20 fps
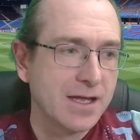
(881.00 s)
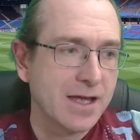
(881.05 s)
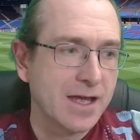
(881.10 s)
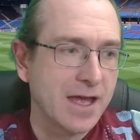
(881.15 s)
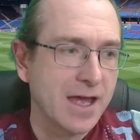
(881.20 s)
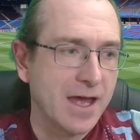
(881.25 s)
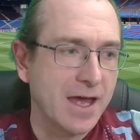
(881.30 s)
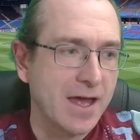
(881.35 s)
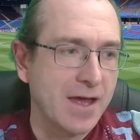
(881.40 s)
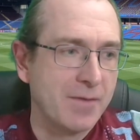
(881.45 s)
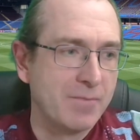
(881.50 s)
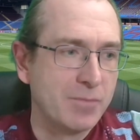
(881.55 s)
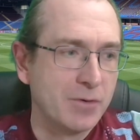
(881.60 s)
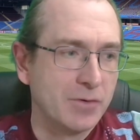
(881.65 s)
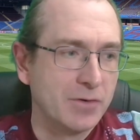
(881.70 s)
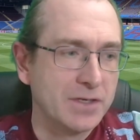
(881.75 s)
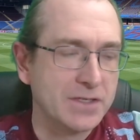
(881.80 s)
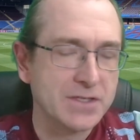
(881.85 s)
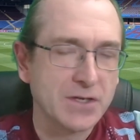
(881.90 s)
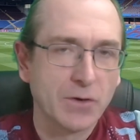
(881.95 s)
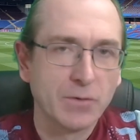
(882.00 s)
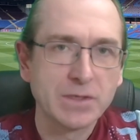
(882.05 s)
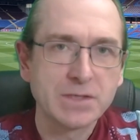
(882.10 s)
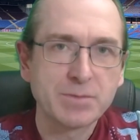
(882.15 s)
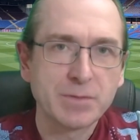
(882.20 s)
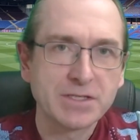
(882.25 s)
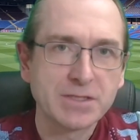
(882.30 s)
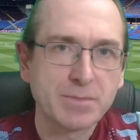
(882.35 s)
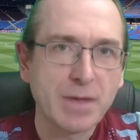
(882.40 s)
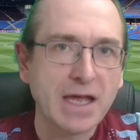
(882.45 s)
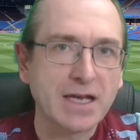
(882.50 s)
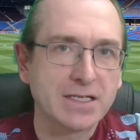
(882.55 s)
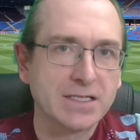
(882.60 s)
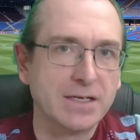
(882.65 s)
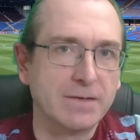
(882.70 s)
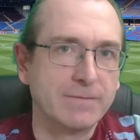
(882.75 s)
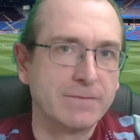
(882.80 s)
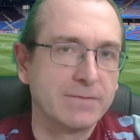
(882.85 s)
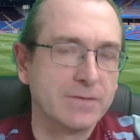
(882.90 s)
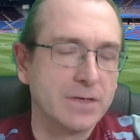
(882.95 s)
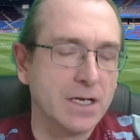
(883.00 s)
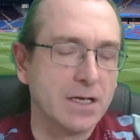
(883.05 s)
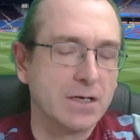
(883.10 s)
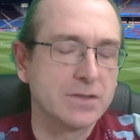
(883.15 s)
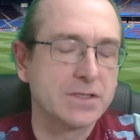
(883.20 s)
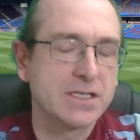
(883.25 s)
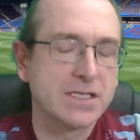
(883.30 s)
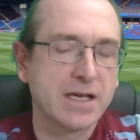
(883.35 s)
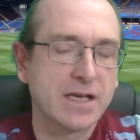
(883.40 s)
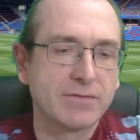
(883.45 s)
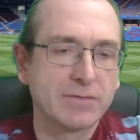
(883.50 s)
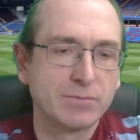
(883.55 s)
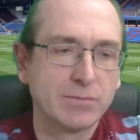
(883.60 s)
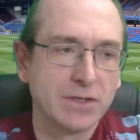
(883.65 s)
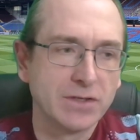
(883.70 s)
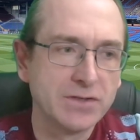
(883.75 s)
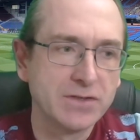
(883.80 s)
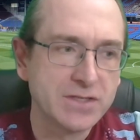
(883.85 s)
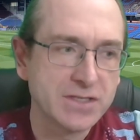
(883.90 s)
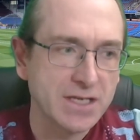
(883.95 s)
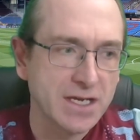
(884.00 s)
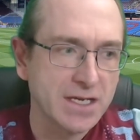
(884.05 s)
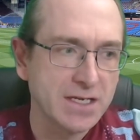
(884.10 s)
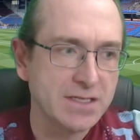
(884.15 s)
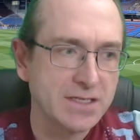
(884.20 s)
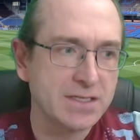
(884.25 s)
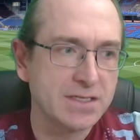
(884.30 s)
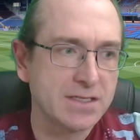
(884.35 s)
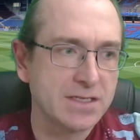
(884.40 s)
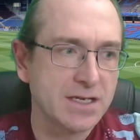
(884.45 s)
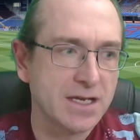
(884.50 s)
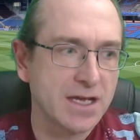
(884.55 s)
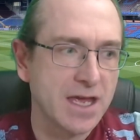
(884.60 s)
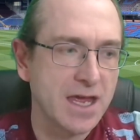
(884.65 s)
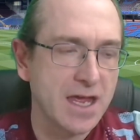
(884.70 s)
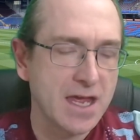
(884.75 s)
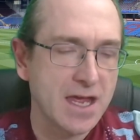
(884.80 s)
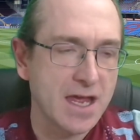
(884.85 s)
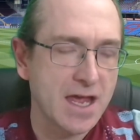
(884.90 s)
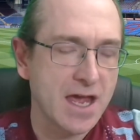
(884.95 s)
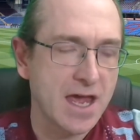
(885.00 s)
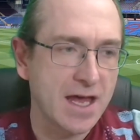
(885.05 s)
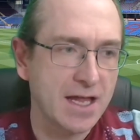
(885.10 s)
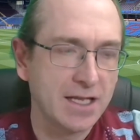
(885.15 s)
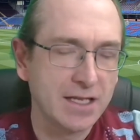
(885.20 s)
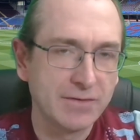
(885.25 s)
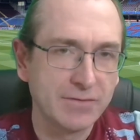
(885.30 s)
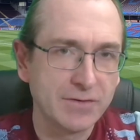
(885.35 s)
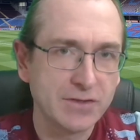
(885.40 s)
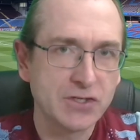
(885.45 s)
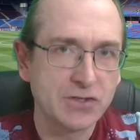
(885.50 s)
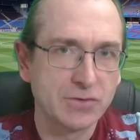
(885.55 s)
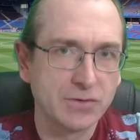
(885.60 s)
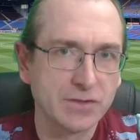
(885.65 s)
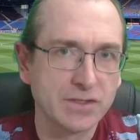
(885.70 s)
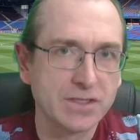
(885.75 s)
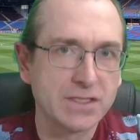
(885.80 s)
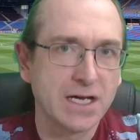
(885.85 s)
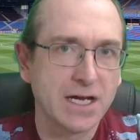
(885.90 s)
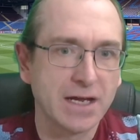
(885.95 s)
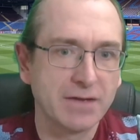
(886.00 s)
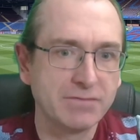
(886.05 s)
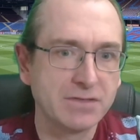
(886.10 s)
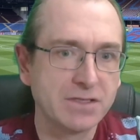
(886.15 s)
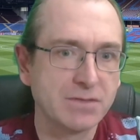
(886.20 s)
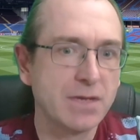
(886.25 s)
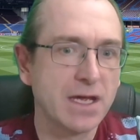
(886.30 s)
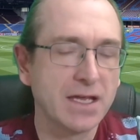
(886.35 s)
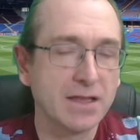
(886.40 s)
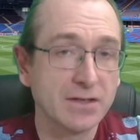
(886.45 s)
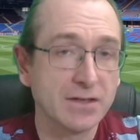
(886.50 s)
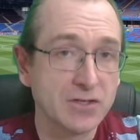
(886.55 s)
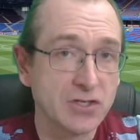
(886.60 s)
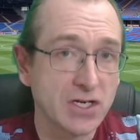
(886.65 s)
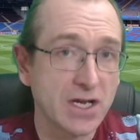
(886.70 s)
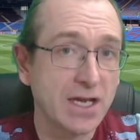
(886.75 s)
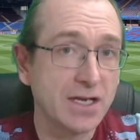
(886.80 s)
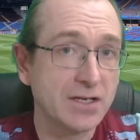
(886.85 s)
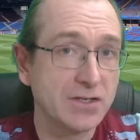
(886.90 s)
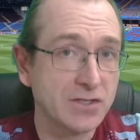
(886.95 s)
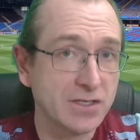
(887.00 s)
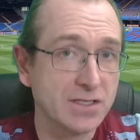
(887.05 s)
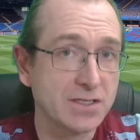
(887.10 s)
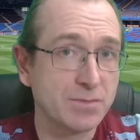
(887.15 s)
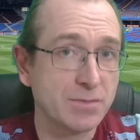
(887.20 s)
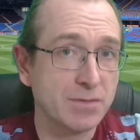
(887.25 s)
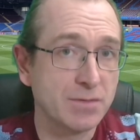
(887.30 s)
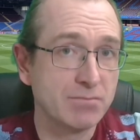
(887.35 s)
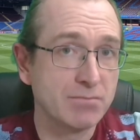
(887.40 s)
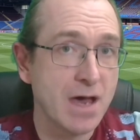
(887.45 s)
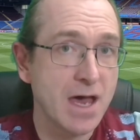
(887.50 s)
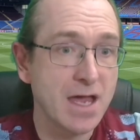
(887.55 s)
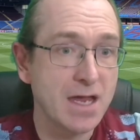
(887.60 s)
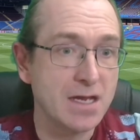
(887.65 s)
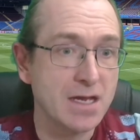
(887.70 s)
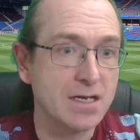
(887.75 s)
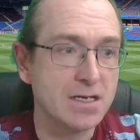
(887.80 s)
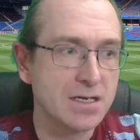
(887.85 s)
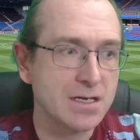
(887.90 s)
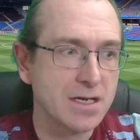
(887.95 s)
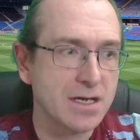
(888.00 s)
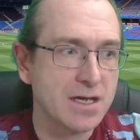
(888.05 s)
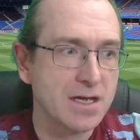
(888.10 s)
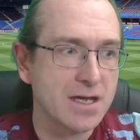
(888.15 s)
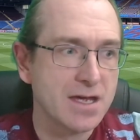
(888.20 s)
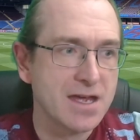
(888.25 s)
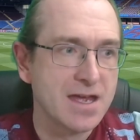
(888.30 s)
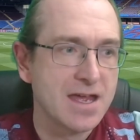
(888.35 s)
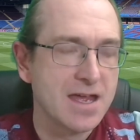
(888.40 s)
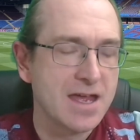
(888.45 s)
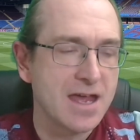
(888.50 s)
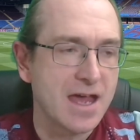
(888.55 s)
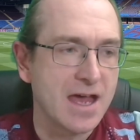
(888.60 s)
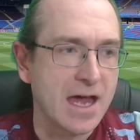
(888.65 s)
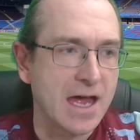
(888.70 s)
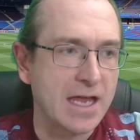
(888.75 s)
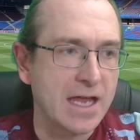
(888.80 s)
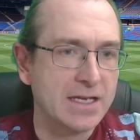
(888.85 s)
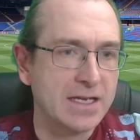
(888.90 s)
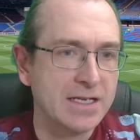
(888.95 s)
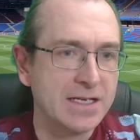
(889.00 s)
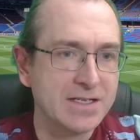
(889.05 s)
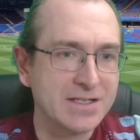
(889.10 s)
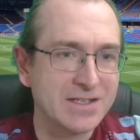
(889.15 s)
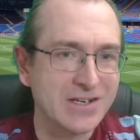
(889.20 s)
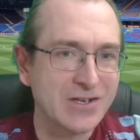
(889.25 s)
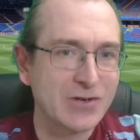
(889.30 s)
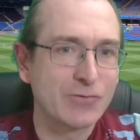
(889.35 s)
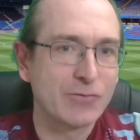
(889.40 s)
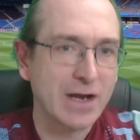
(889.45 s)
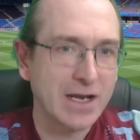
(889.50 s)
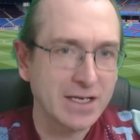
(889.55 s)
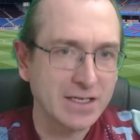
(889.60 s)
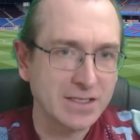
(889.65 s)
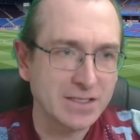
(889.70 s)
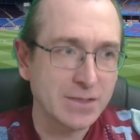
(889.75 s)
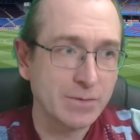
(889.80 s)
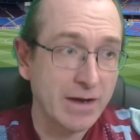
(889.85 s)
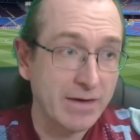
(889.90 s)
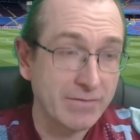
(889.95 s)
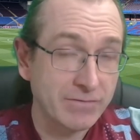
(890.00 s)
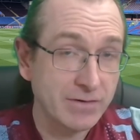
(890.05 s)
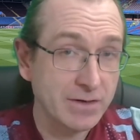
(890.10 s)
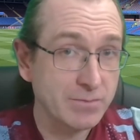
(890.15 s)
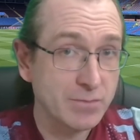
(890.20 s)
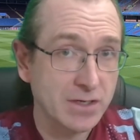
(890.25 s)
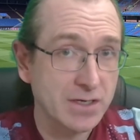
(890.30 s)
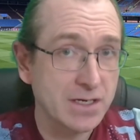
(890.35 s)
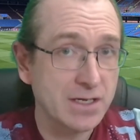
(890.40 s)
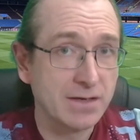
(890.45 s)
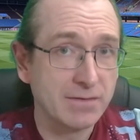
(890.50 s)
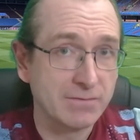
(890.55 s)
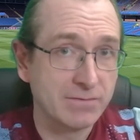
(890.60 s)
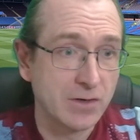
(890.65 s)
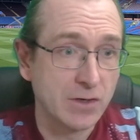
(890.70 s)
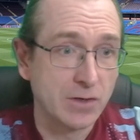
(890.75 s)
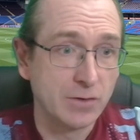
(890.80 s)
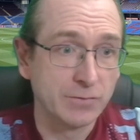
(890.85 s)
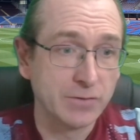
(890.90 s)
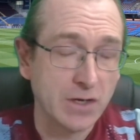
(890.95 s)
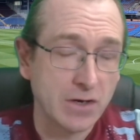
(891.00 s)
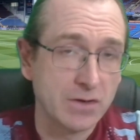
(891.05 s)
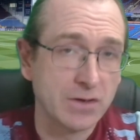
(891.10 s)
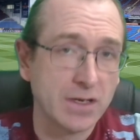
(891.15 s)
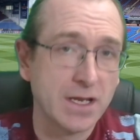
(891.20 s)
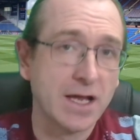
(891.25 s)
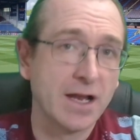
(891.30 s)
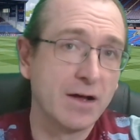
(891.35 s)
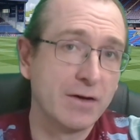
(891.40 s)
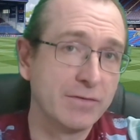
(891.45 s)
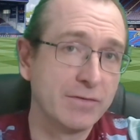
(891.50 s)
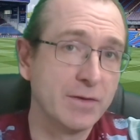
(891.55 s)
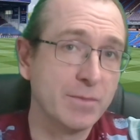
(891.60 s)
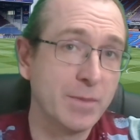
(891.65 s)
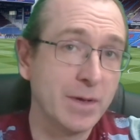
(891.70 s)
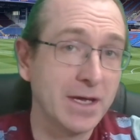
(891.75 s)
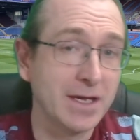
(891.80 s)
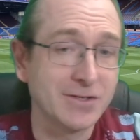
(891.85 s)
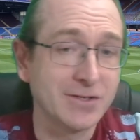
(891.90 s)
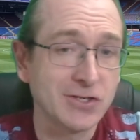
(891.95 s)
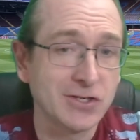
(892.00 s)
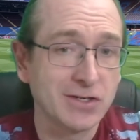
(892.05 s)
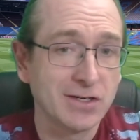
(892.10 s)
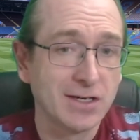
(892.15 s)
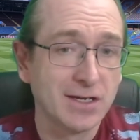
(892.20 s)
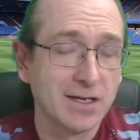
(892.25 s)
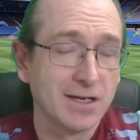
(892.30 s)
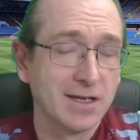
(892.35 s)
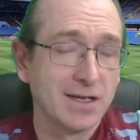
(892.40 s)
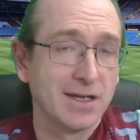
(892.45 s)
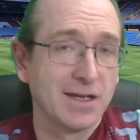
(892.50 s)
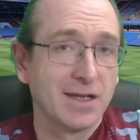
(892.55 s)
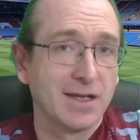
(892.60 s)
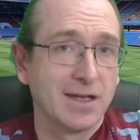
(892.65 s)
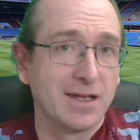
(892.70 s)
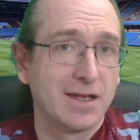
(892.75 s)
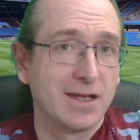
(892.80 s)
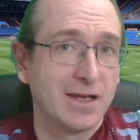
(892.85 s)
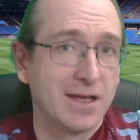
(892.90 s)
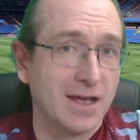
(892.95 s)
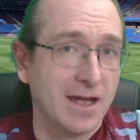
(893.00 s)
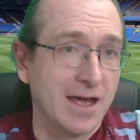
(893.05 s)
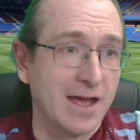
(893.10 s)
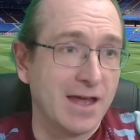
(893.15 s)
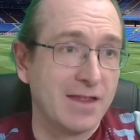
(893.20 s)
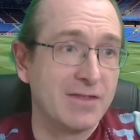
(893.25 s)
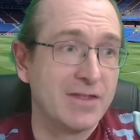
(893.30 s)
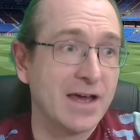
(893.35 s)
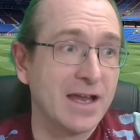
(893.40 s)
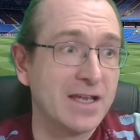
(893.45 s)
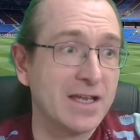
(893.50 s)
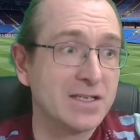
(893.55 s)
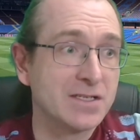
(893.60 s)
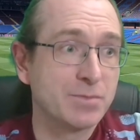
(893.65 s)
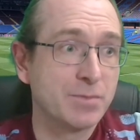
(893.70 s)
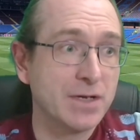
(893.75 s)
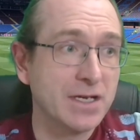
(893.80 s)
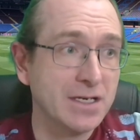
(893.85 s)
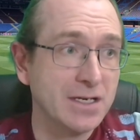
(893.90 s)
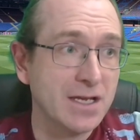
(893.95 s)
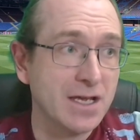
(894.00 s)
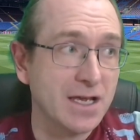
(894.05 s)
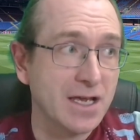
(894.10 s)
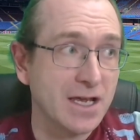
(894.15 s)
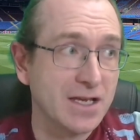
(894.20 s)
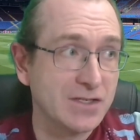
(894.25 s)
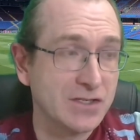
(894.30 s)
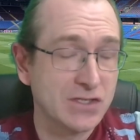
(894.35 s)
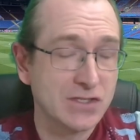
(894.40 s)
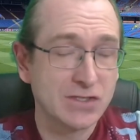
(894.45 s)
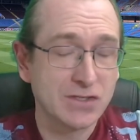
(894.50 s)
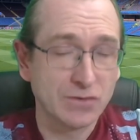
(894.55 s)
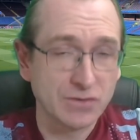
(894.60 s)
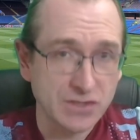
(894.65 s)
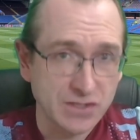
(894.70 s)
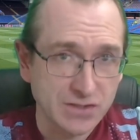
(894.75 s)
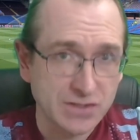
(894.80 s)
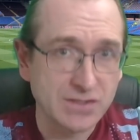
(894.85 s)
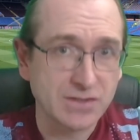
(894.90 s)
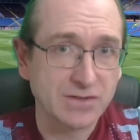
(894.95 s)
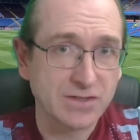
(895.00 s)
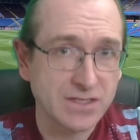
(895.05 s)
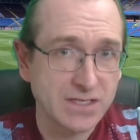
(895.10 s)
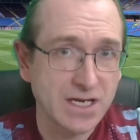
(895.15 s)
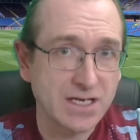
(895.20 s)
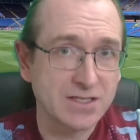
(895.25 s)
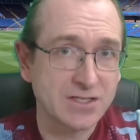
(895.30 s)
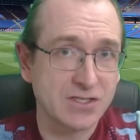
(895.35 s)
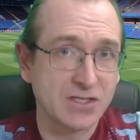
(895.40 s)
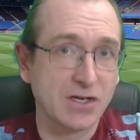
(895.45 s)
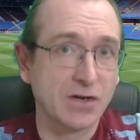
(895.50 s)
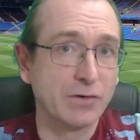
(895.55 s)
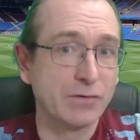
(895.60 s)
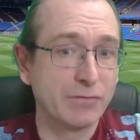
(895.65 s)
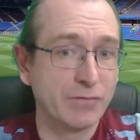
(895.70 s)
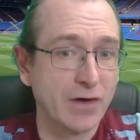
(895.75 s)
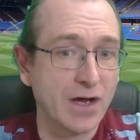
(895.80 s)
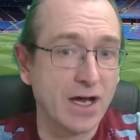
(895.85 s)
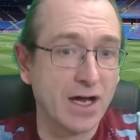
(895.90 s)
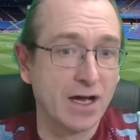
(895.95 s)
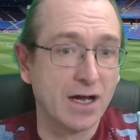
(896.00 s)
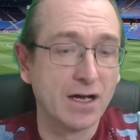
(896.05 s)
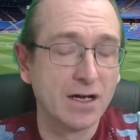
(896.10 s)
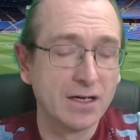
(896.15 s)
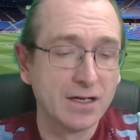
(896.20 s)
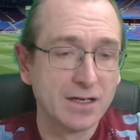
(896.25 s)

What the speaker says: But it's always perspective. You know, 7 months is a hell of a short time to make the change that has been made. And it is a credit to everybody involved on and off the pitch that it has been such a success so far.